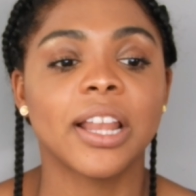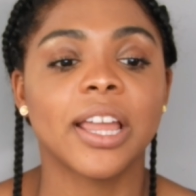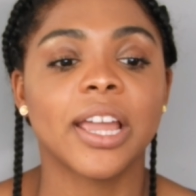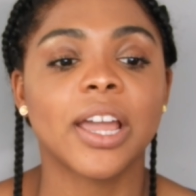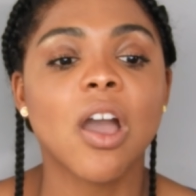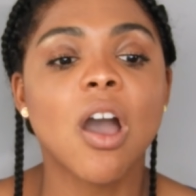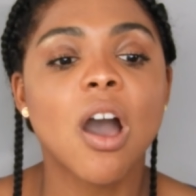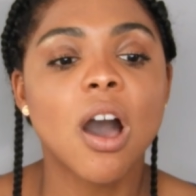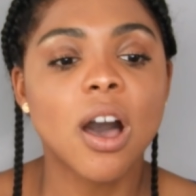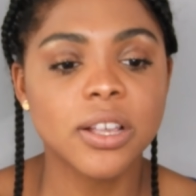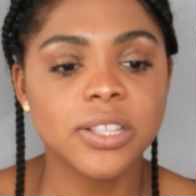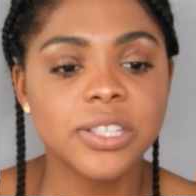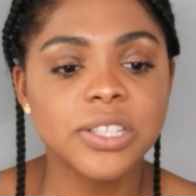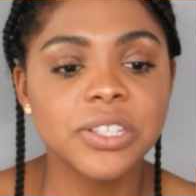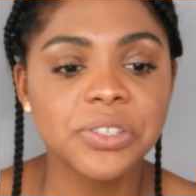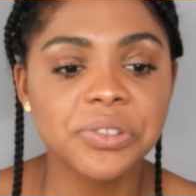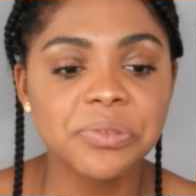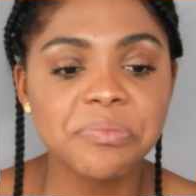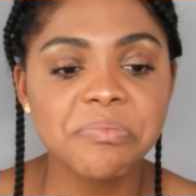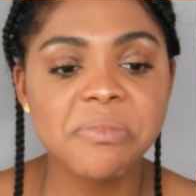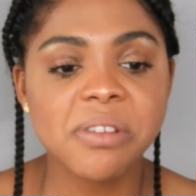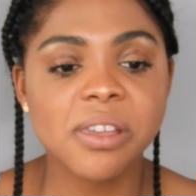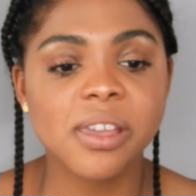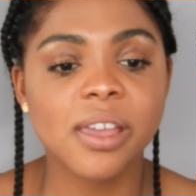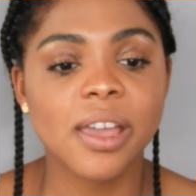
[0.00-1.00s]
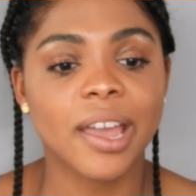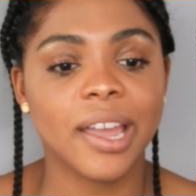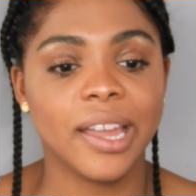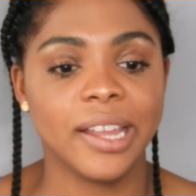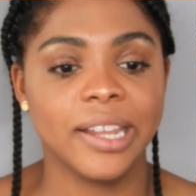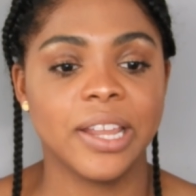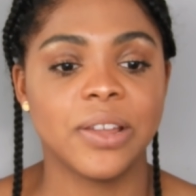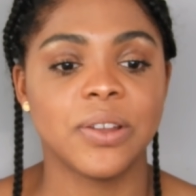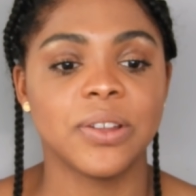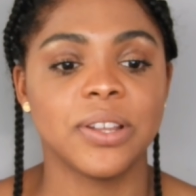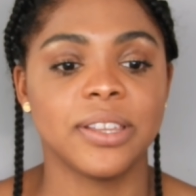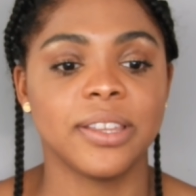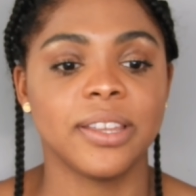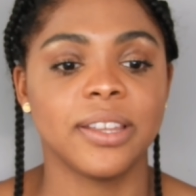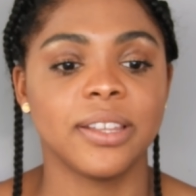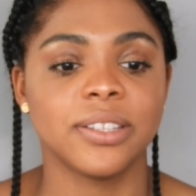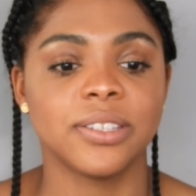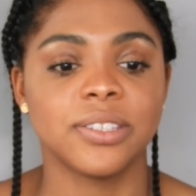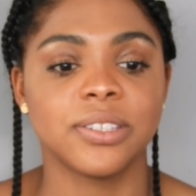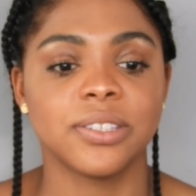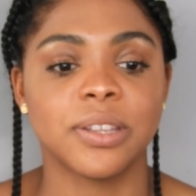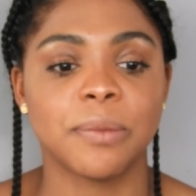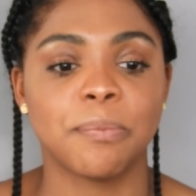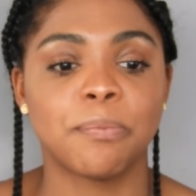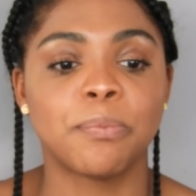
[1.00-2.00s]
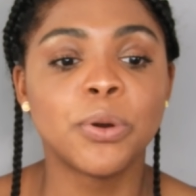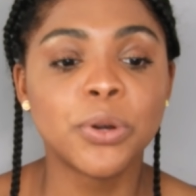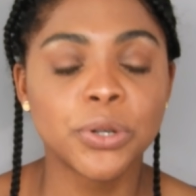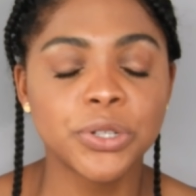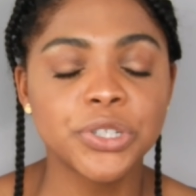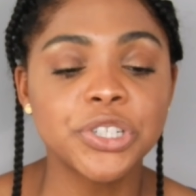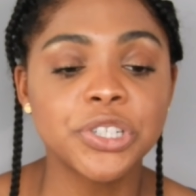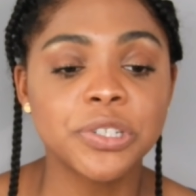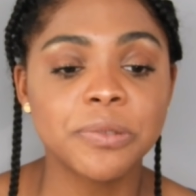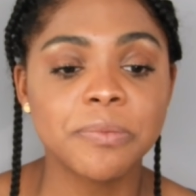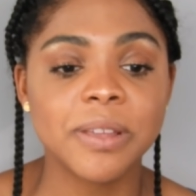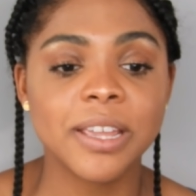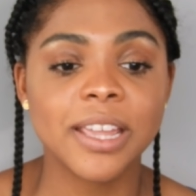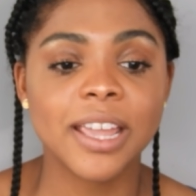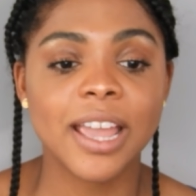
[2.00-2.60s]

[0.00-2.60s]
like hustled me and they pushed